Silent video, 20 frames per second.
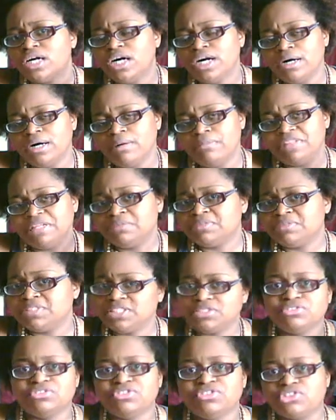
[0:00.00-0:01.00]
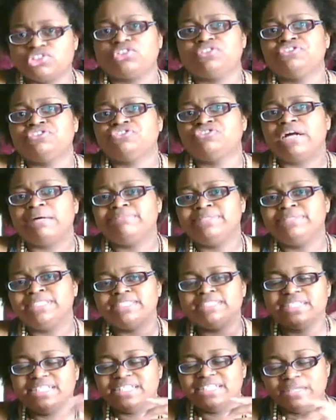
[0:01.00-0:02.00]
that was still sort of trapped in
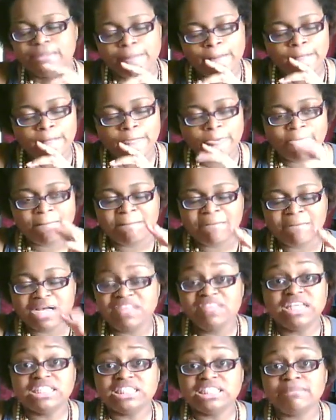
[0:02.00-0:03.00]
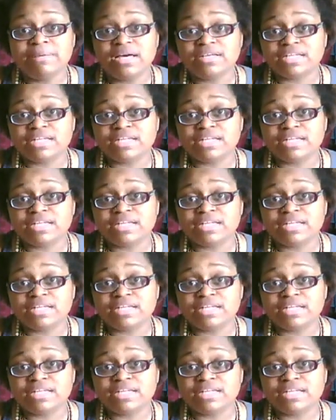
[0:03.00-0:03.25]
there. And that's about it.